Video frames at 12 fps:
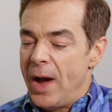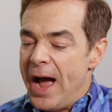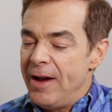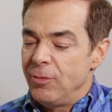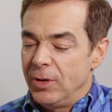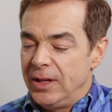
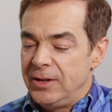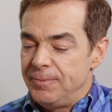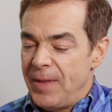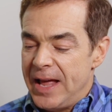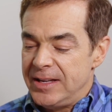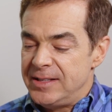I
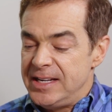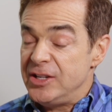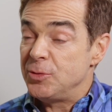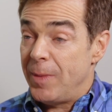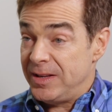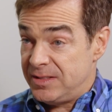really had to
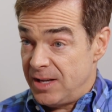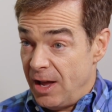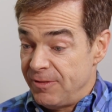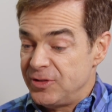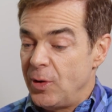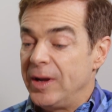teach
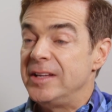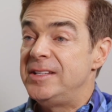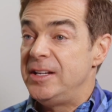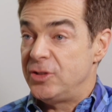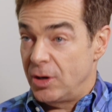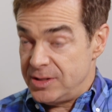myself so I could
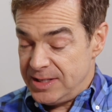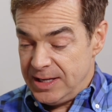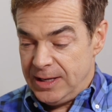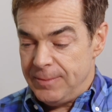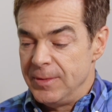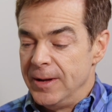teach our
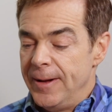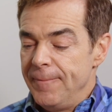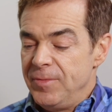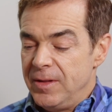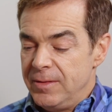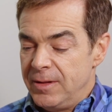team
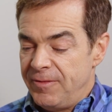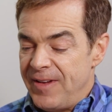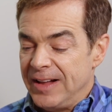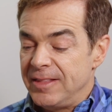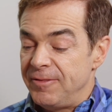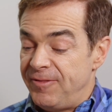the
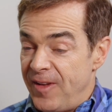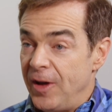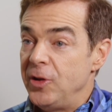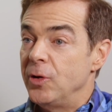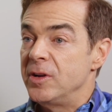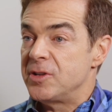fact that
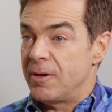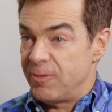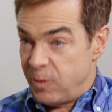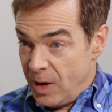failure is our